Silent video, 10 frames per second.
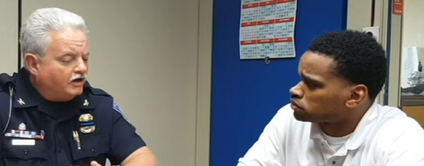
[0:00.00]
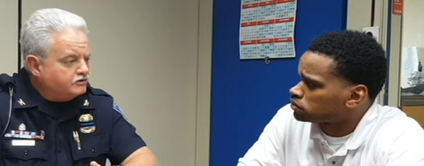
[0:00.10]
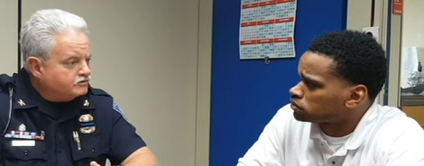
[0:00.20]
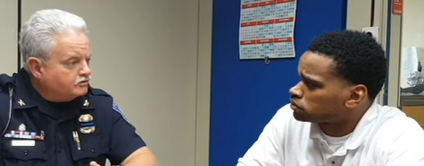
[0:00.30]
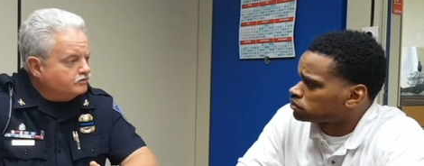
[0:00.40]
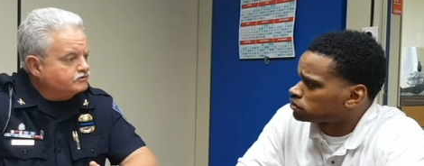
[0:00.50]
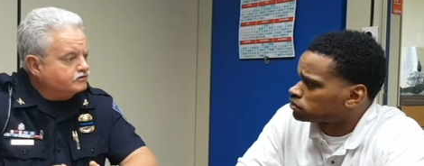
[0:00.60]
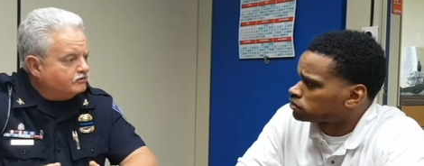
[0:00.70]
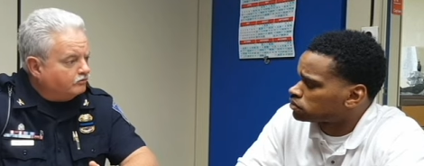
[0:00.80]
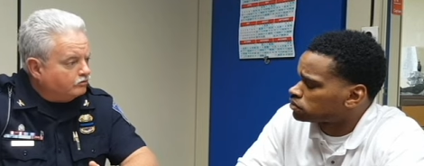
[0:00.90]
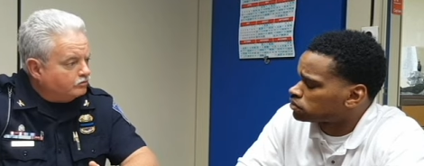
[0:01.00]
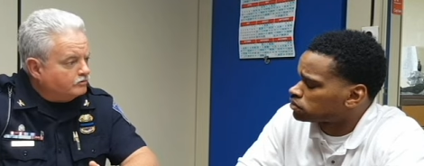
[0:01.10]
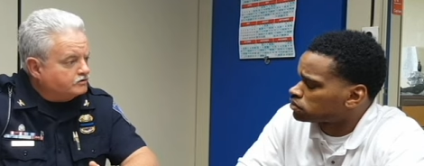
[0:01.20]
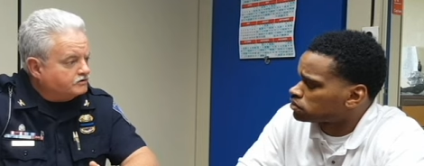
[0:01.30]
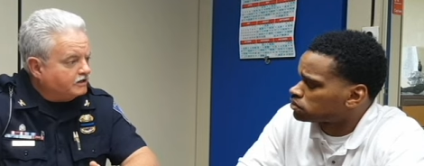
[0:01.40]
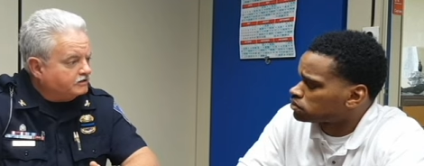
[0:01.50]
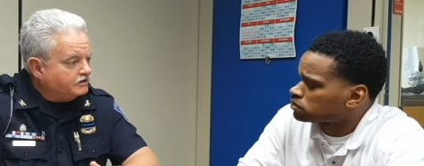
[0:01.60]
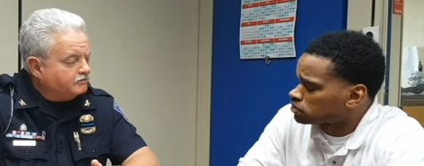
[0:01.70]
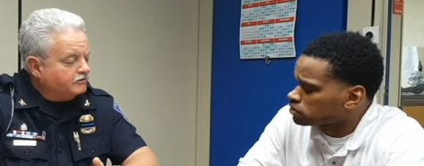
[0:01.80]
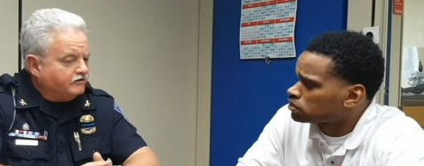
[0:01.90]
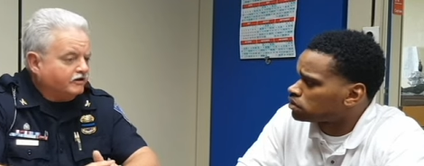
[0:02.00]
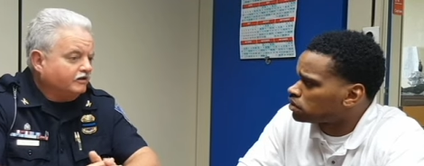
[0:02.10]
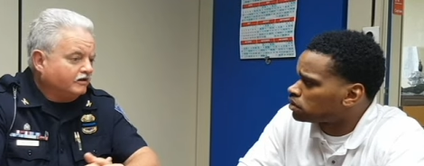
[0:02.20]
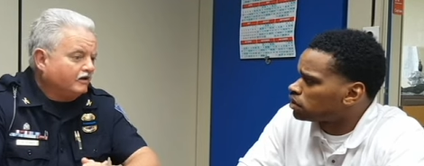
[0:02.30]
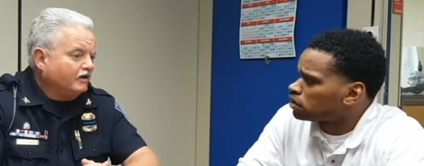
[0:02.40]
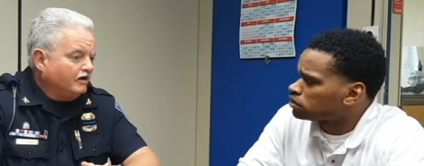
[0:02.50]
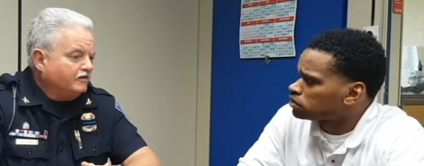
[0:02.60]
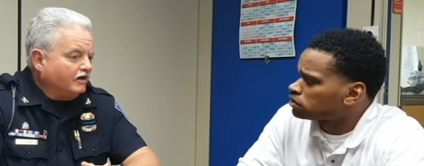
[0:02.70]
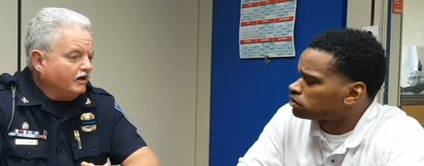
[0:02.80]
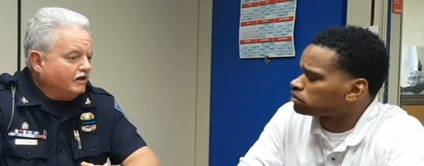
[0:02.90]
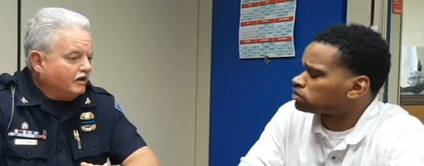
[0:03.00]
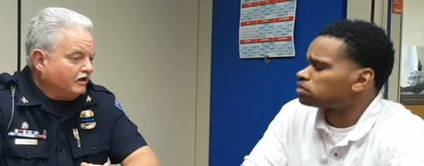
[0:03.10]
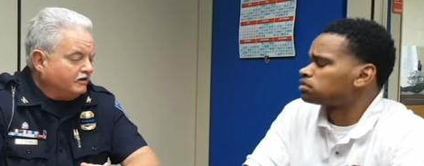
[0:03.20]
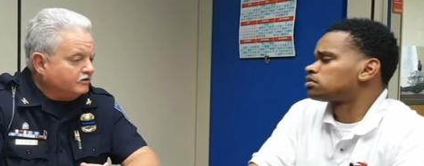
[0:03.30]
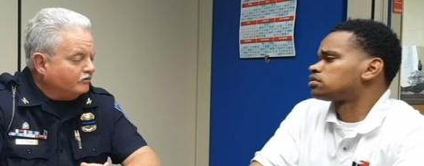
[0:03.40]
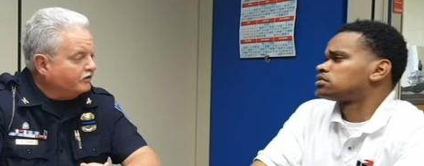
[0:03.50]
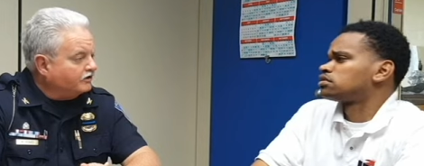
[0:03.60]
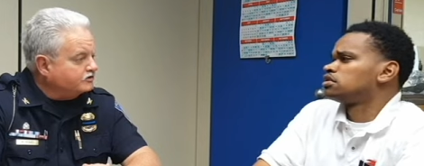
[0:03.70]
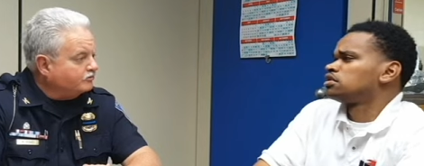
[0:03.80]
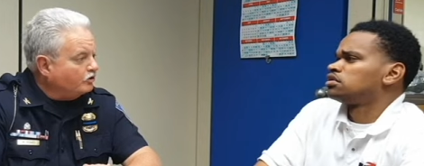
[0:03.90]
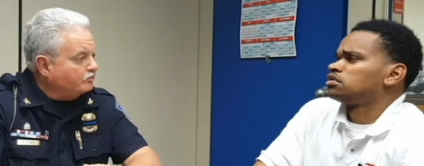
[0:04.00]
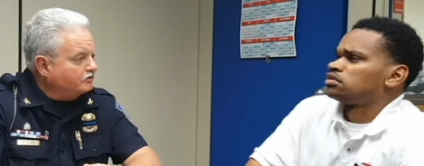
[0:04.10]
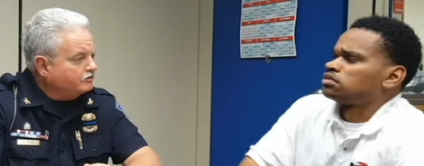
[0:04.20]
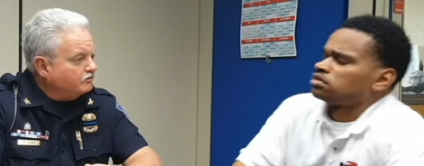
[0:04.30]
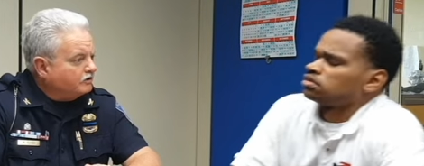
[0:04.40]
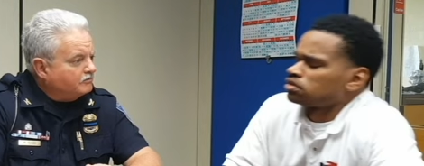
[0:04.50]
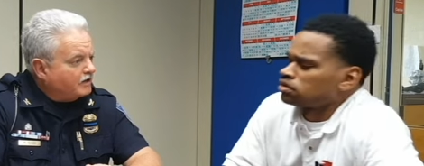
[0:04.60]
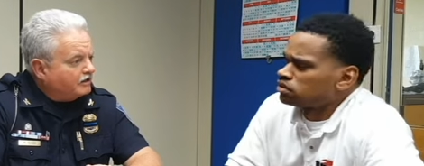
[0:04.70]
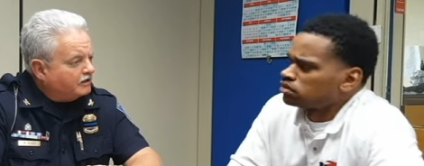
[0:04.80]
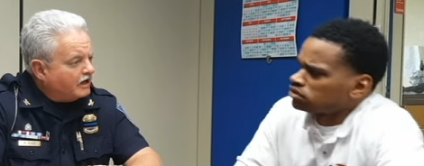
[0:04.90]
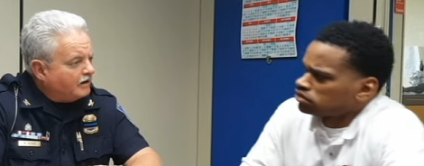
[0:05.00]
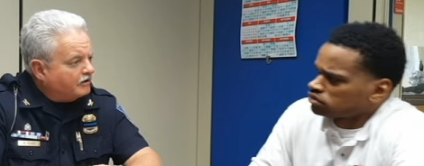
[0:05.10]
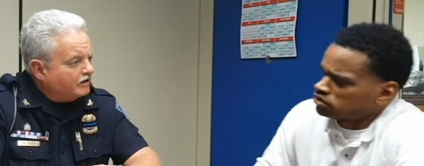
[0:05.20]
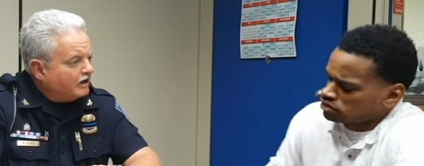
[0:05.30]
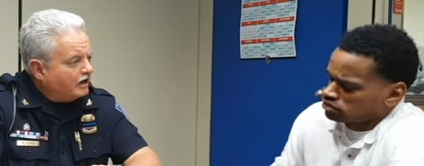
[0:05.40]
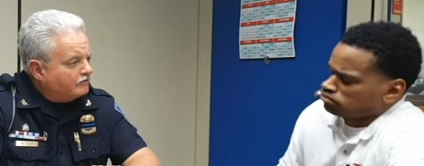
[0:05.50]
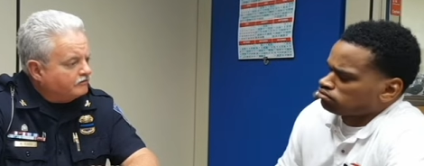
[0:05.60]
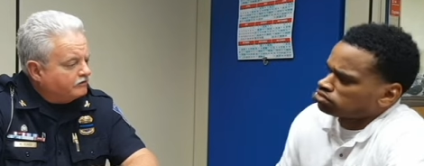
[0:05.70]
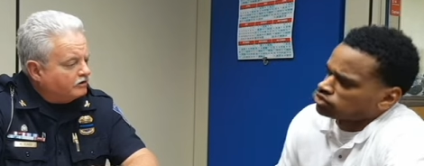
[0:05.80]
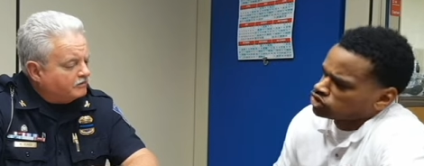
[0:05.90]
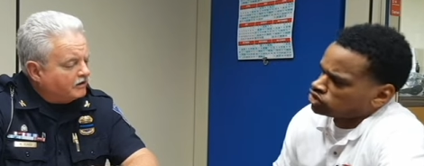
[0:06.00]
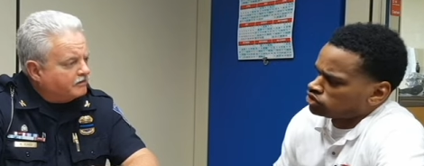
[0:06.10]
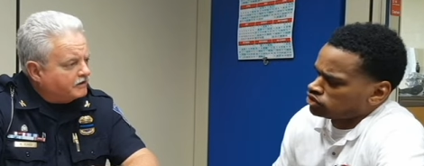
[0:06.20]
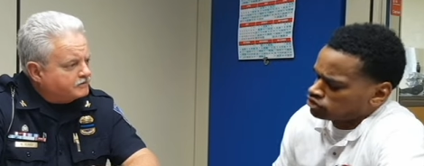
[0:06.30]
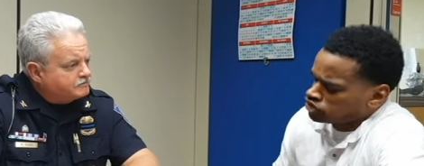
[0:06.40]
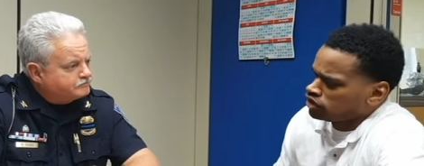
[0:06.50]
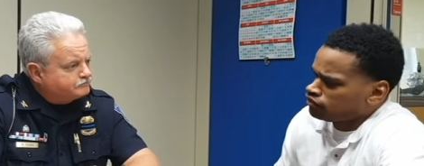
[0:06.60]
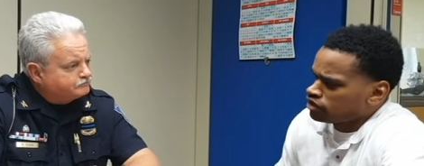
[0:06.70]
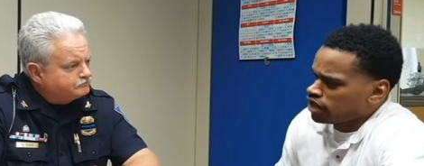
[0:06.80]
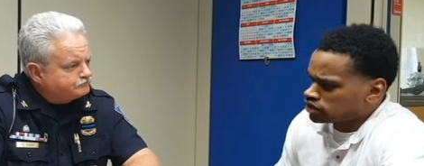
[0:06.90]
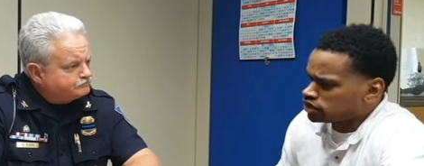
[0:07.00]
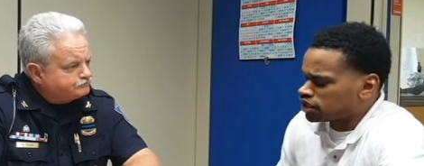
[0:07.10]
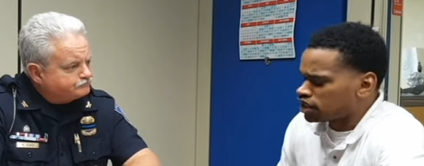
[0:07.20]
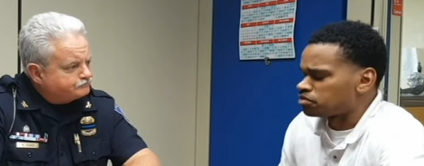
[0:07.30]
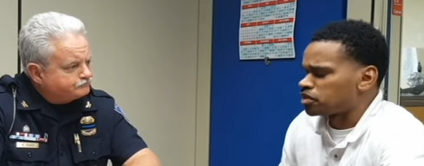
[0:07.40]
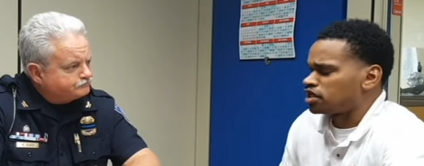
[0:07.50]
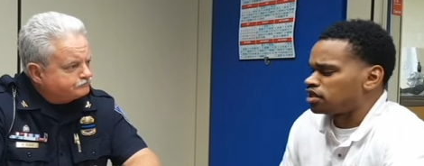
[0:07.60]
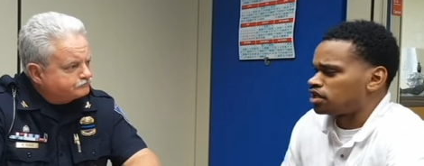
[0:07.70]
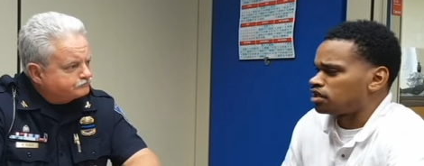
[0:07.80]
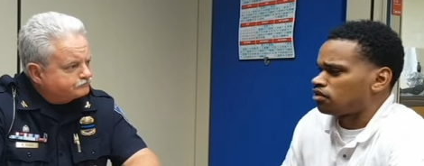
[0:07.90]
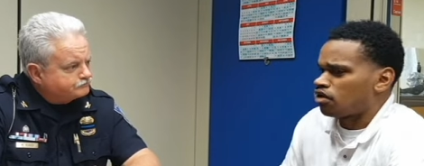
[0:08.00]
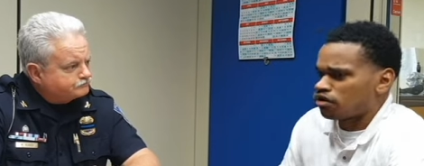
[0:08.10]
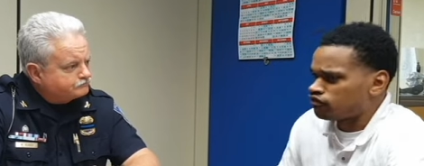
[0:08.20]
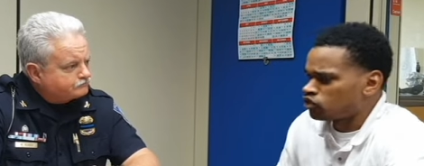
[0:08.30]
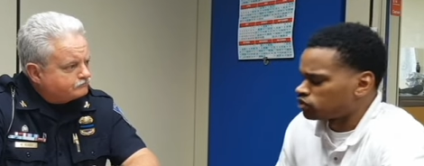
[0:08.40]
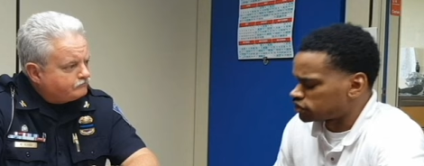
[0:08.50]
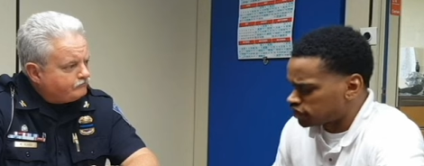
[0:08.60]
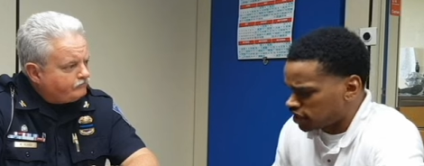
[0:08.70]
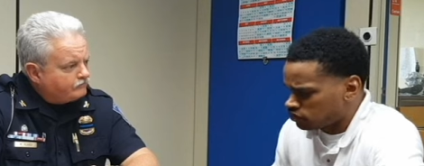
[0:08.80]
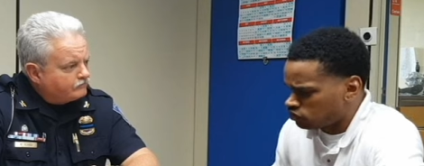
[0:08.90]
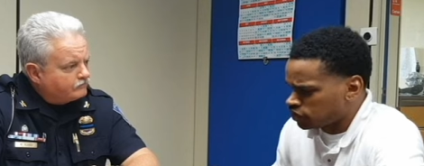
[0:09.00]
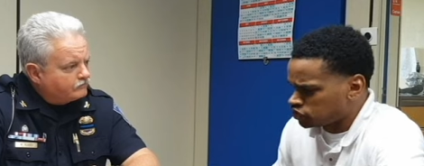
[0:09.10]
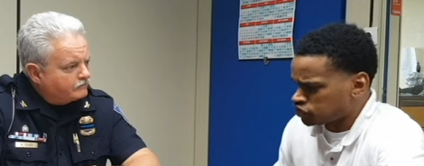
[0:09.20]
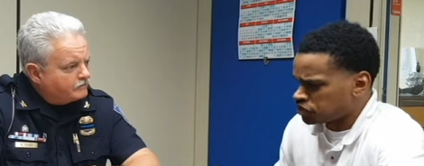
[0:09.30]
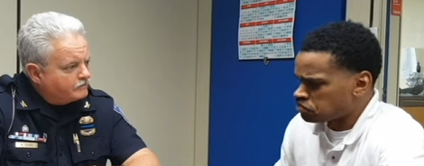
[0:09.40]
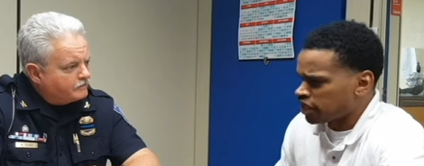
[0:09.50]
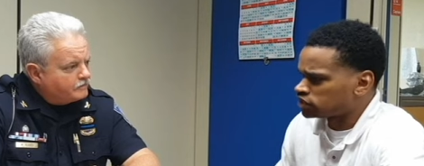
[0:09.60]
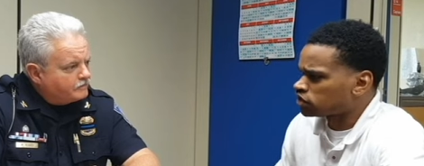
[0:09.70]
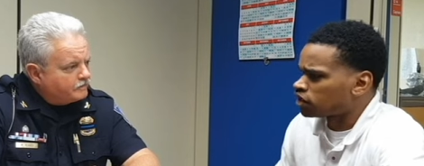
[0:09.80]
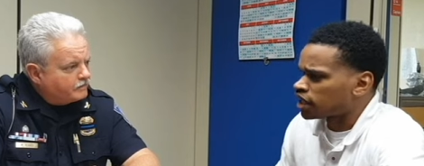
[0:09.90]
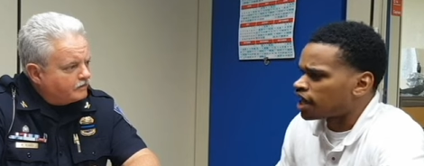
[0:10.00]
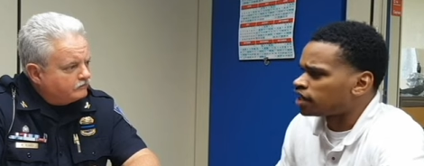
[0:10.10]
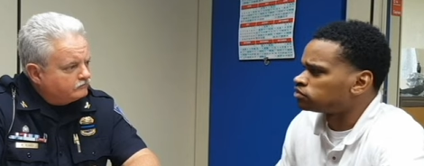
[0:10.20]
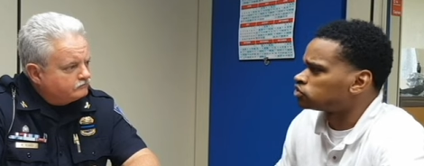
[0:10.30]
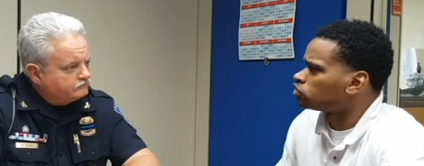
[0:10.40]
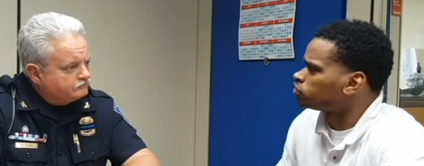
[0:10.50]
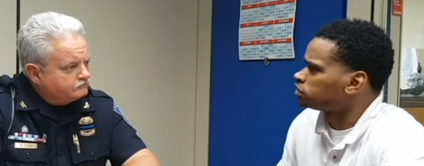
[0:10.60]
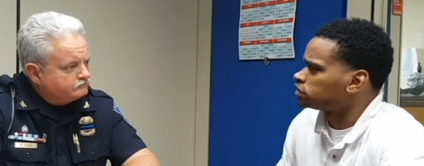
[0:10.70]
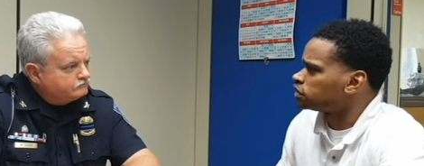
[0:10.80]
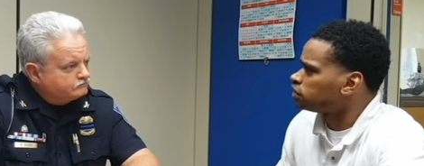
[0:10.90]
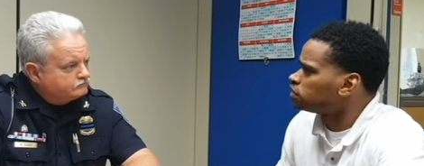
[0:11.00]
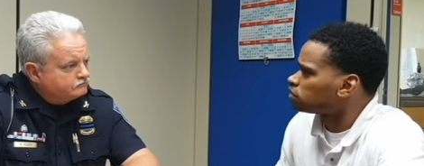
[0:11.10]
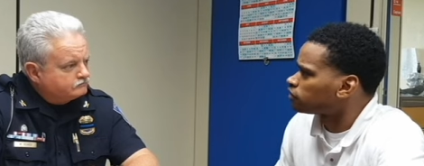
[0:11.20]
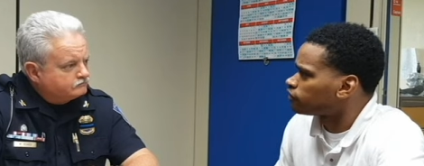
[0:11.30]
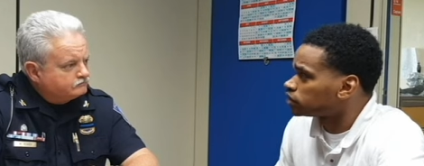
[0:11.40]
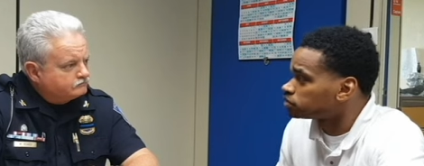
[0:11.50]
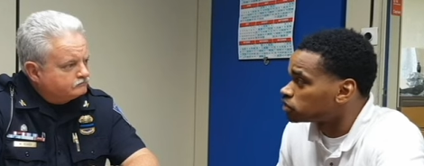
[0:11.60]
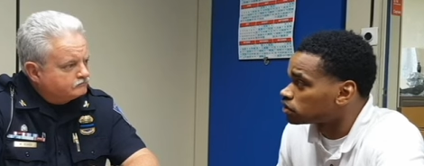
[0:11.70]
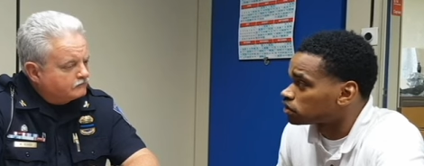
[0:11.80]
Speaker 1: untruths and the rumors and that type of thing, then I, I don't think it's appropriate to really make a comment on how we feel
Speaker 2: about that. So, Chief, you're actually telling me and our viewers that we shouldn't base our lives on what we see on Facebook.